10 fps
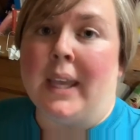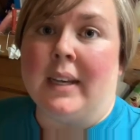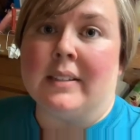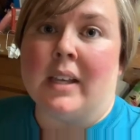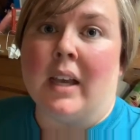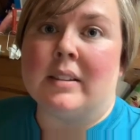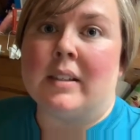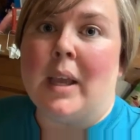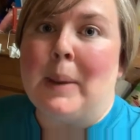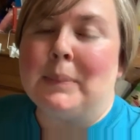salt
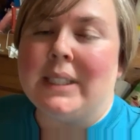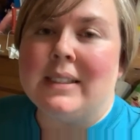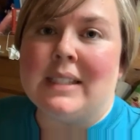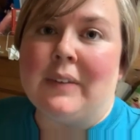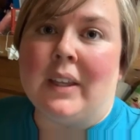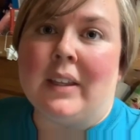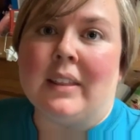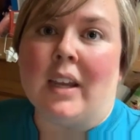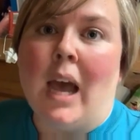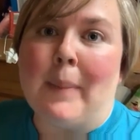in it for
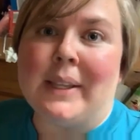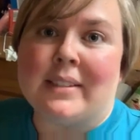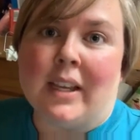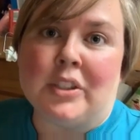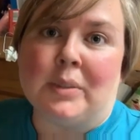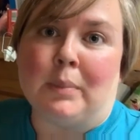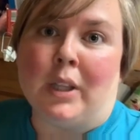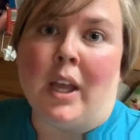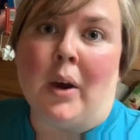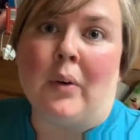my flavor. So
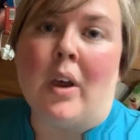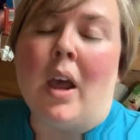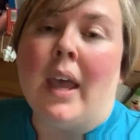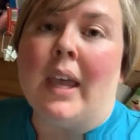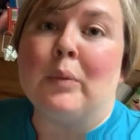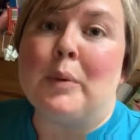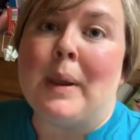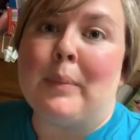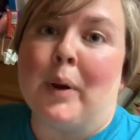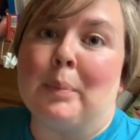we're going to put some more
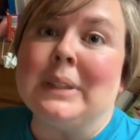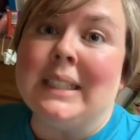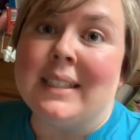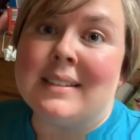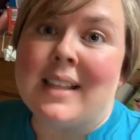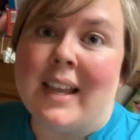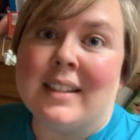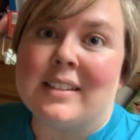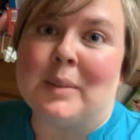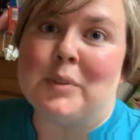salt in it,
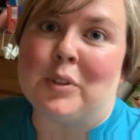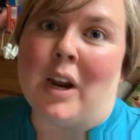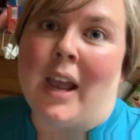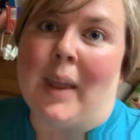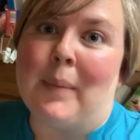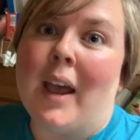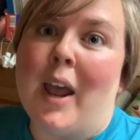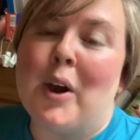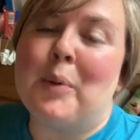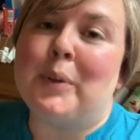blend it, and taste it
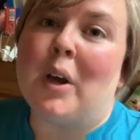again.